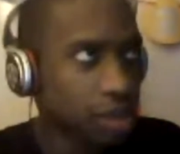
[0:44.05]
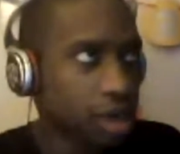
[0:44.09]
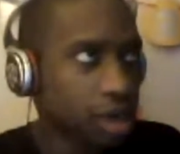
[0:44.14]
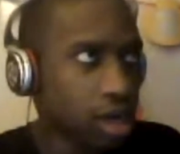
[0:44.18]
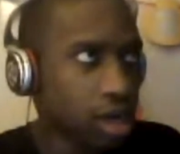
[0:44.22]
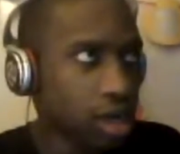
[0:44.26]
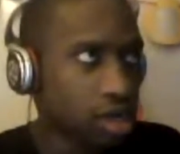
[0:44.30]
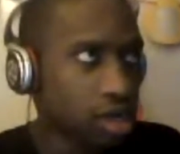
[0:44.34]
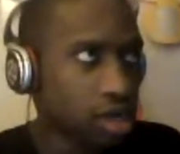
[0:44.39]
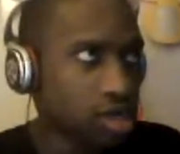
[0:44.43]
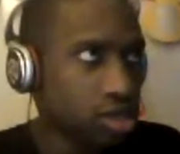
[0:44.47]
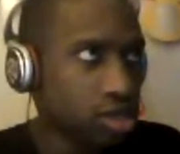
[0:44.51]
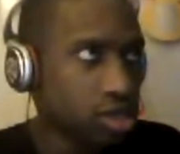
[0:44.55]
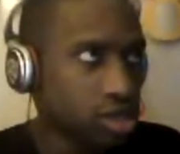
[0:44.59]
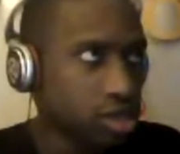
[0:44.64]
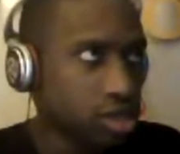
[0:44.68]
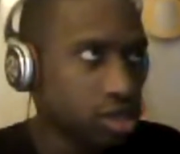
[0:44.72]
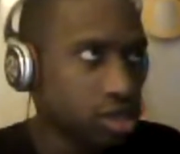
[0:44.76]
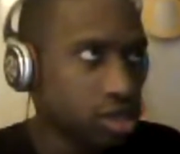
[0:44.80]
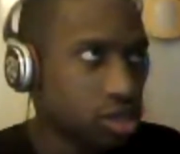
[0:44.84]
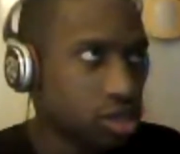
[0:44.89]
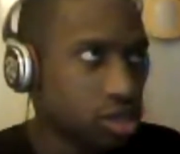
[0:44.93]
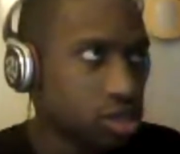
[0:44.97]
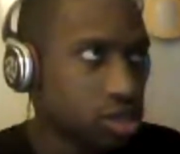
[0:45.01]

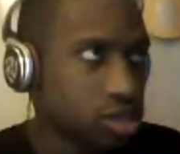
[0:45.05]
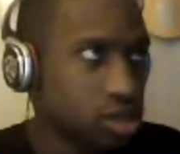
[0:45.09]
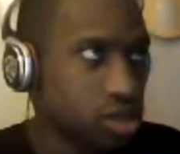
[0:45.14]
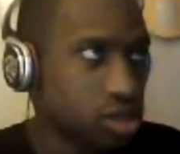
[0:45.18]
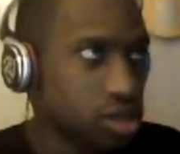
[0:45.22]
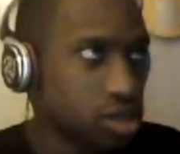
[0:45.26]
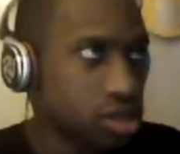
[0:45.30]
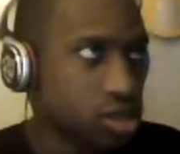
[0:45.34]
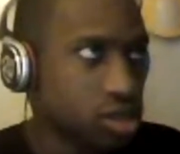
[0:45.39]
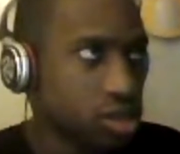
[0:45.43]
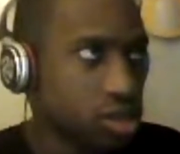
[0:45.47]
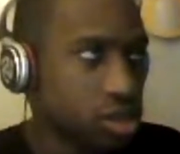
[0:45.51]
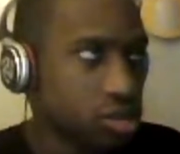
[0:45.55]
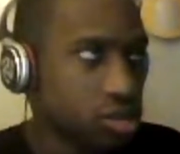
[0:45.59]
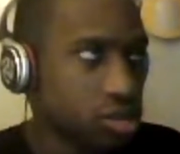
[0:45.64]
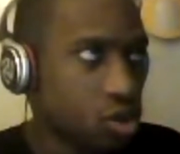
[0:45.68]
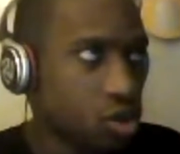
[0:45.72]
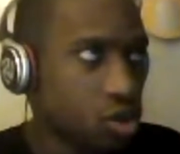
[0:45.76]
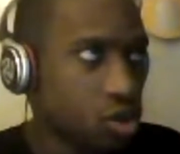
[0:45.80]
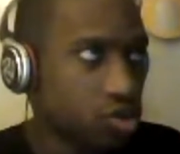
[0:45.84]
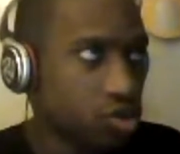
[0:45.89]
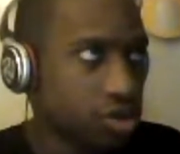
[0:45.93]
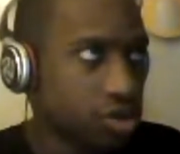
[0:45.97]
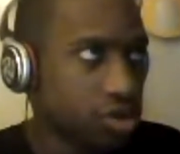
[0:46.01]
actually
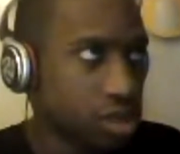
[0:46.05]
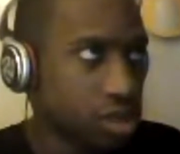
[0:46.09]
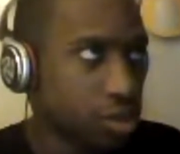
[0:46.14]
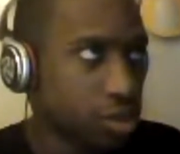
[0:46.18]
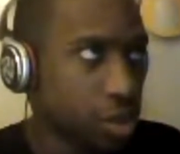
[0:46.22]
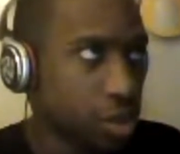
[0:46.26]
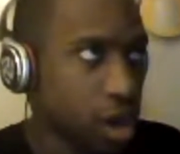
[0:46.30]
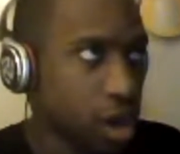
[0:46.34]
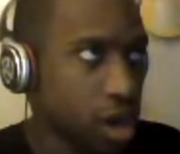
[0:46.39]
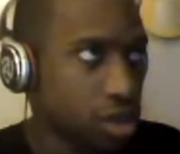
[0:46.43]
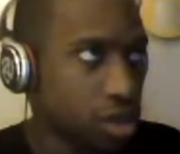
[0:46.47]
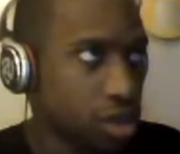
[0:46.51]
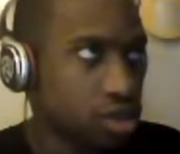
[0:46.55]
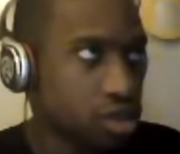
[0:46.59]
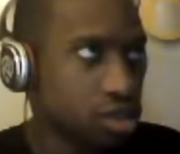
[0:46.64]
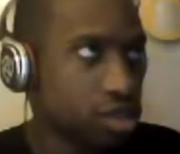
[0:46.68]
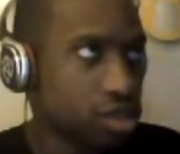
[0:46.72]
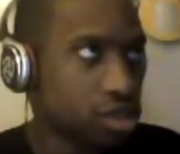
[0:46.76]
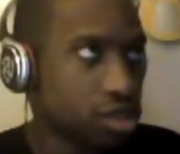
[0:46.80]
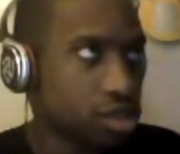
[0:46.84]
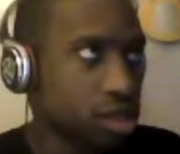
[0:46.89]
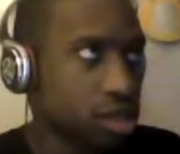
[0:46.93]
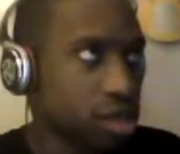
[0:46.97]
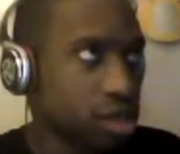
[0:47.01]
opened the box this
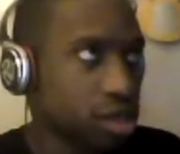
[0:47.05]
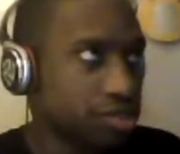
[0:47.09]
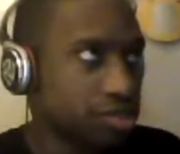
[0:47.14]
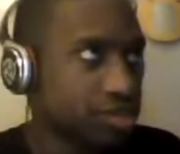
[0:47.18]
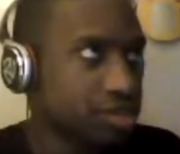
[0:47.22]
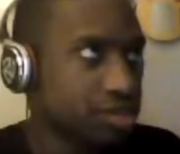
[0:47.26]
time